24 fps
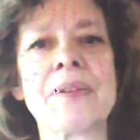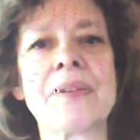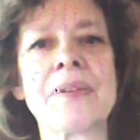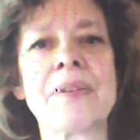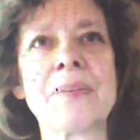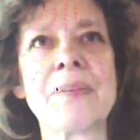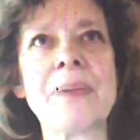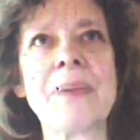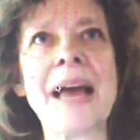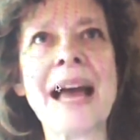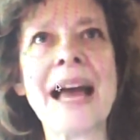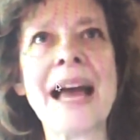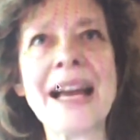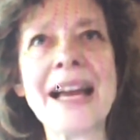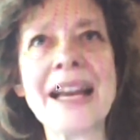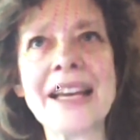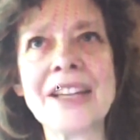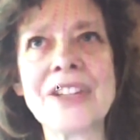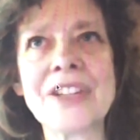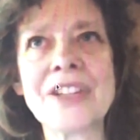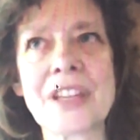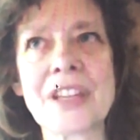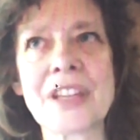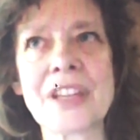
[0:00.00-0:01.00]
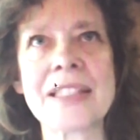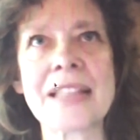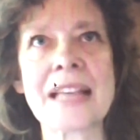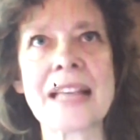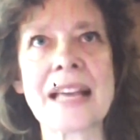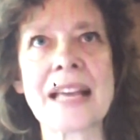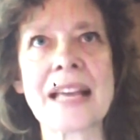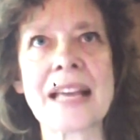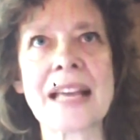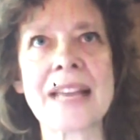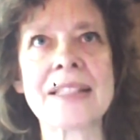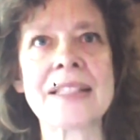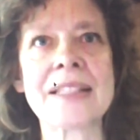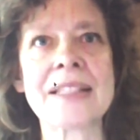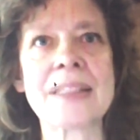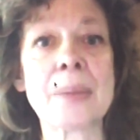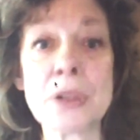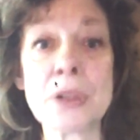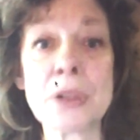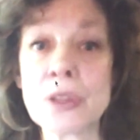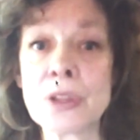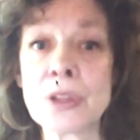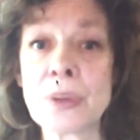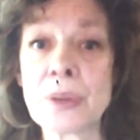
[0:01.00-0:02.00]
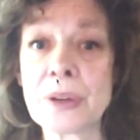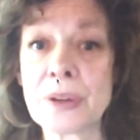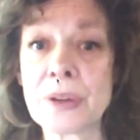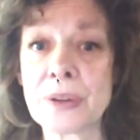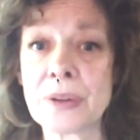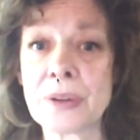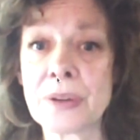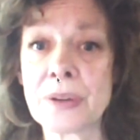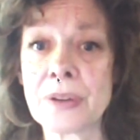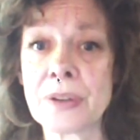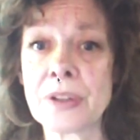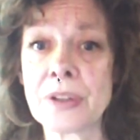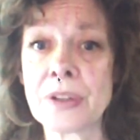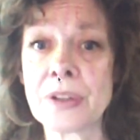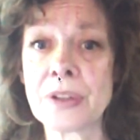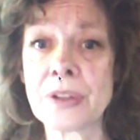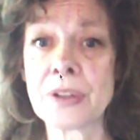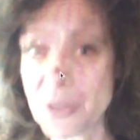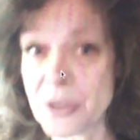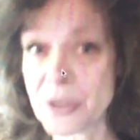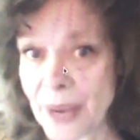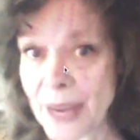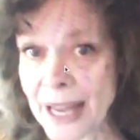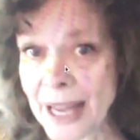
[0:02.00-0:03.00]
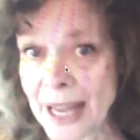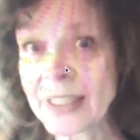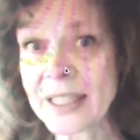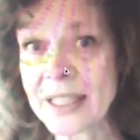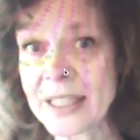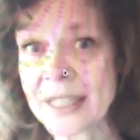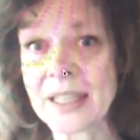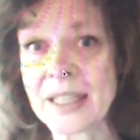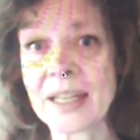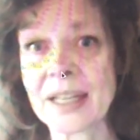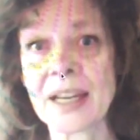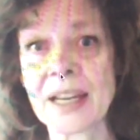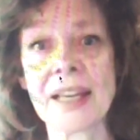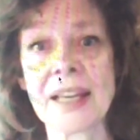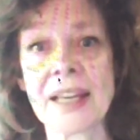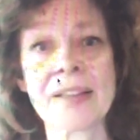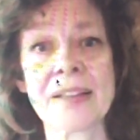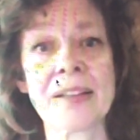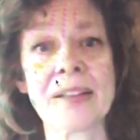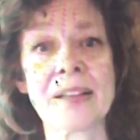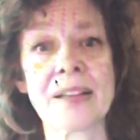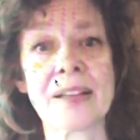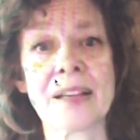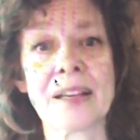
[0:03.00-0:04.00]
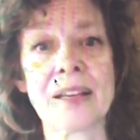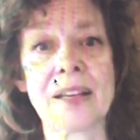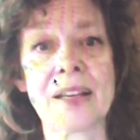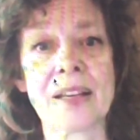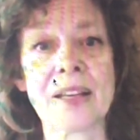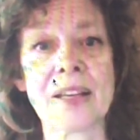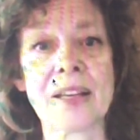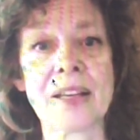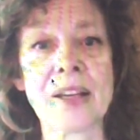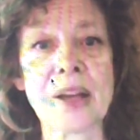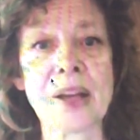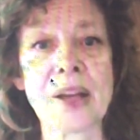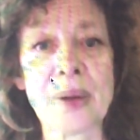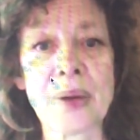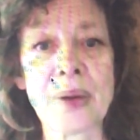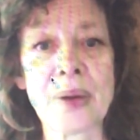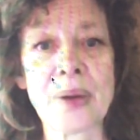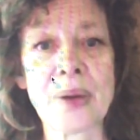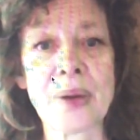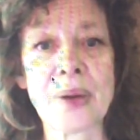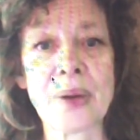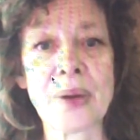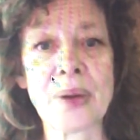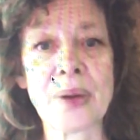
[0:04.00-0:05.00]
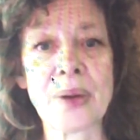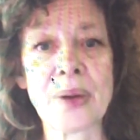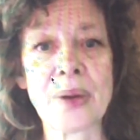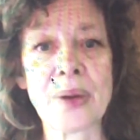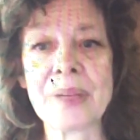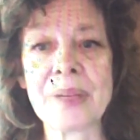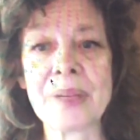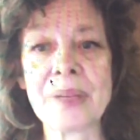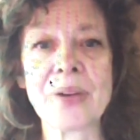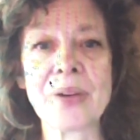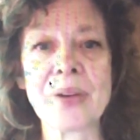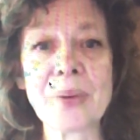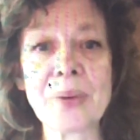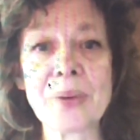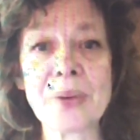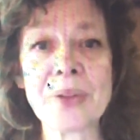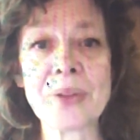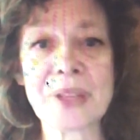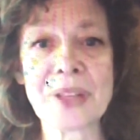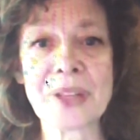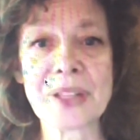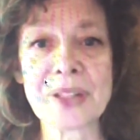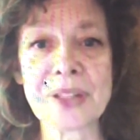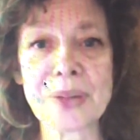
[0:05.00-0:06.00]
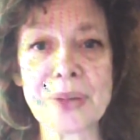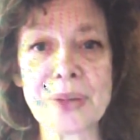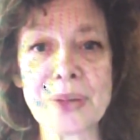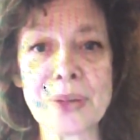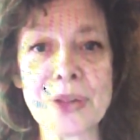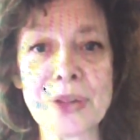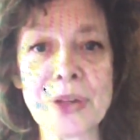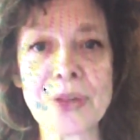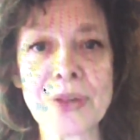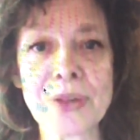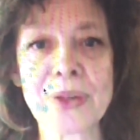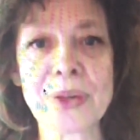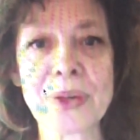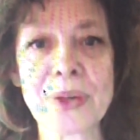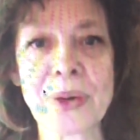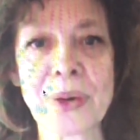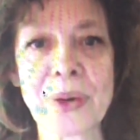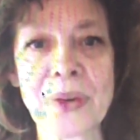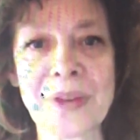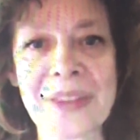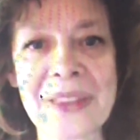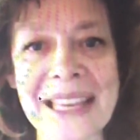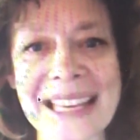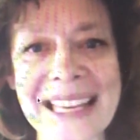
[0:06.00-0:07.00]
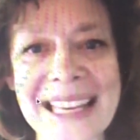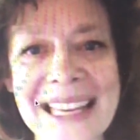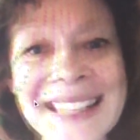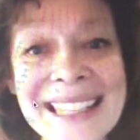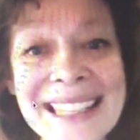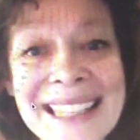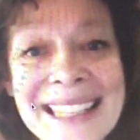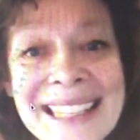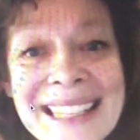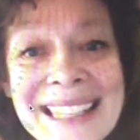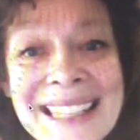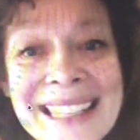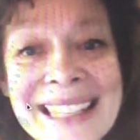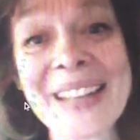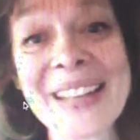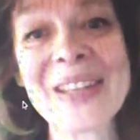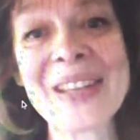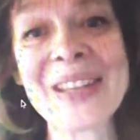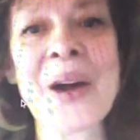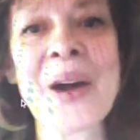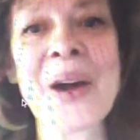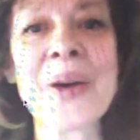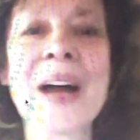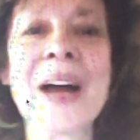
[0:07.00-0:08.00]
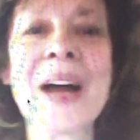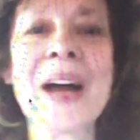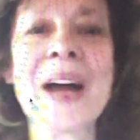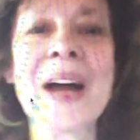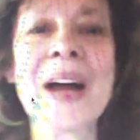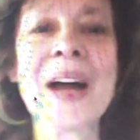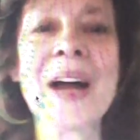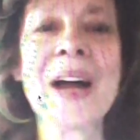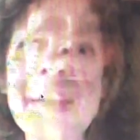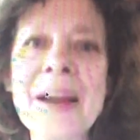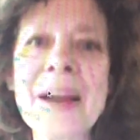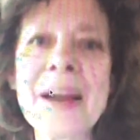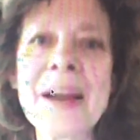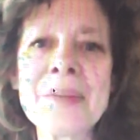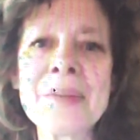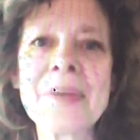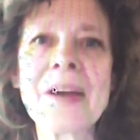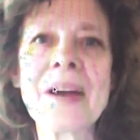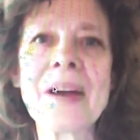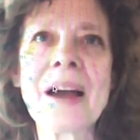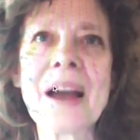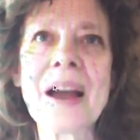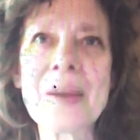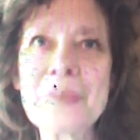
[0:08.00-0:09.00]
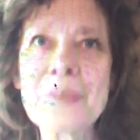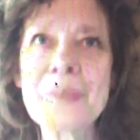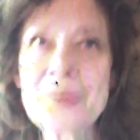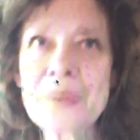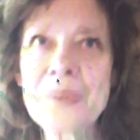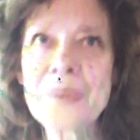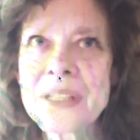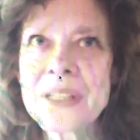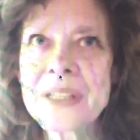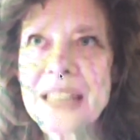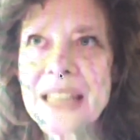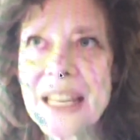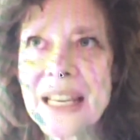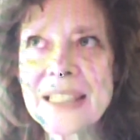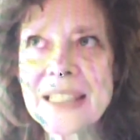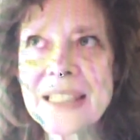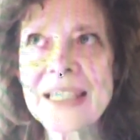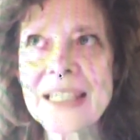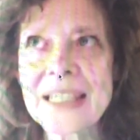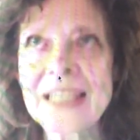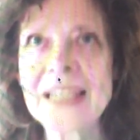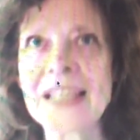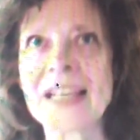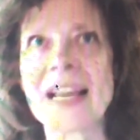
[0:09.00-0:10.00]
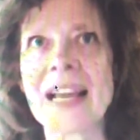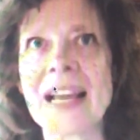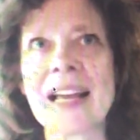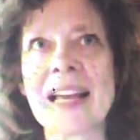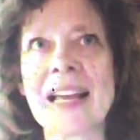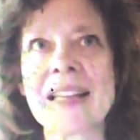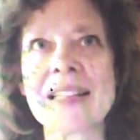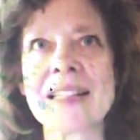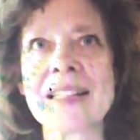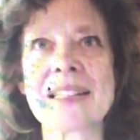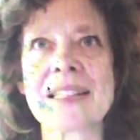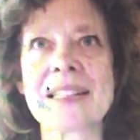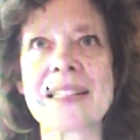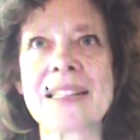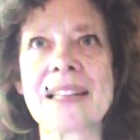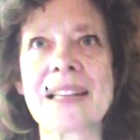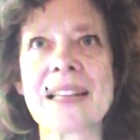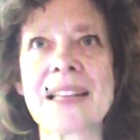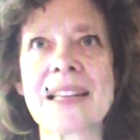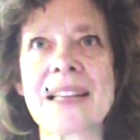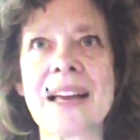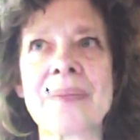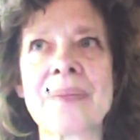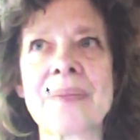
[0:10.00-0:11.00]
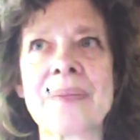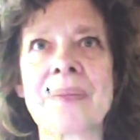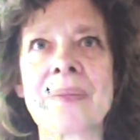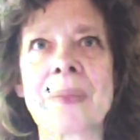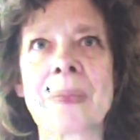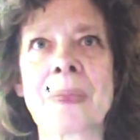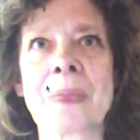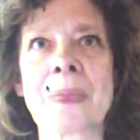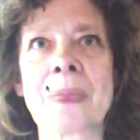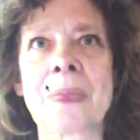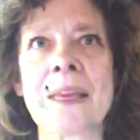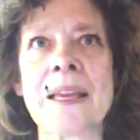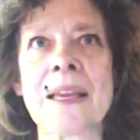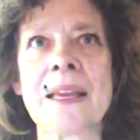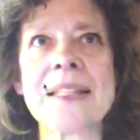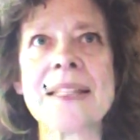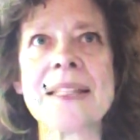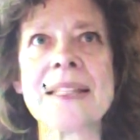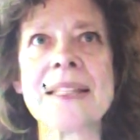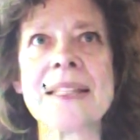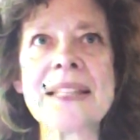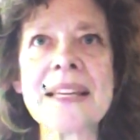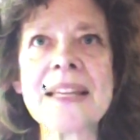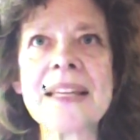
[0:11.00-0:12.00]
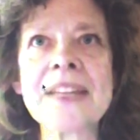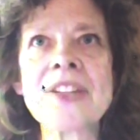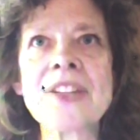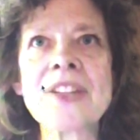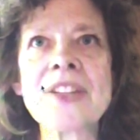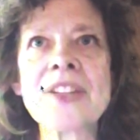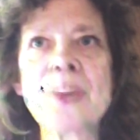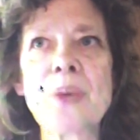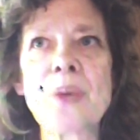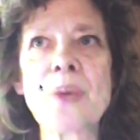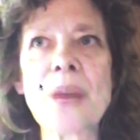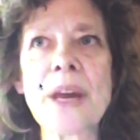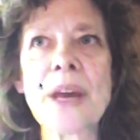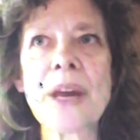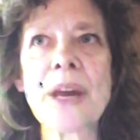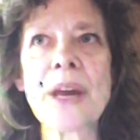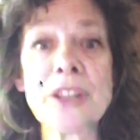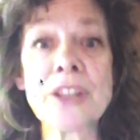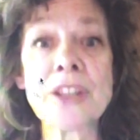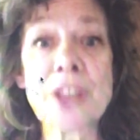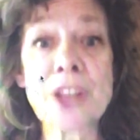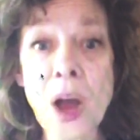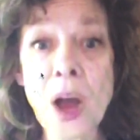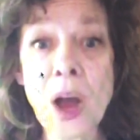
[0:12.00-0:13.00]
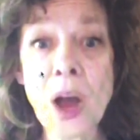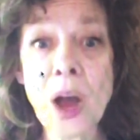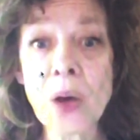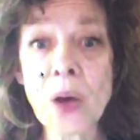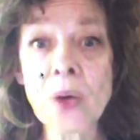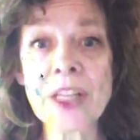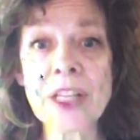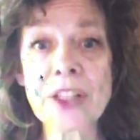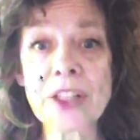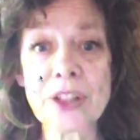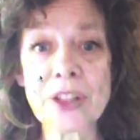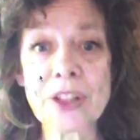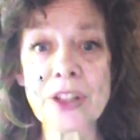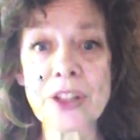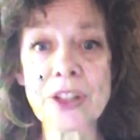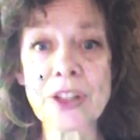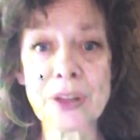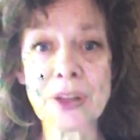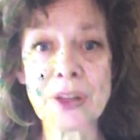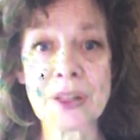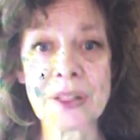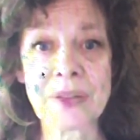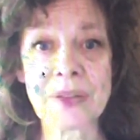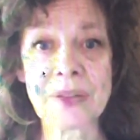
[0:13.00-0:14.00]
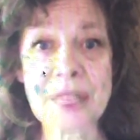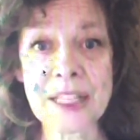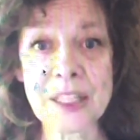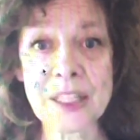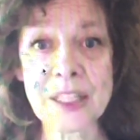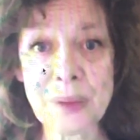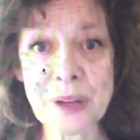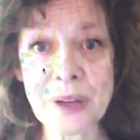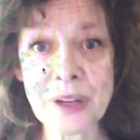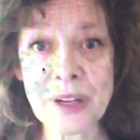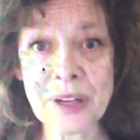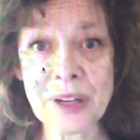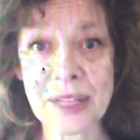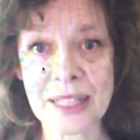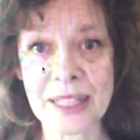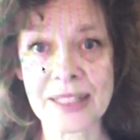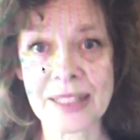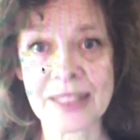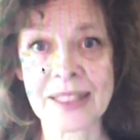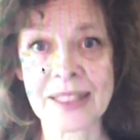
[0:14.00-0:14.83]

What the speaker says: package this as some new spirituality and I'm going to be a guru to this new church sort of thing, I'm presenting it as sticking to what I know in terms of experience.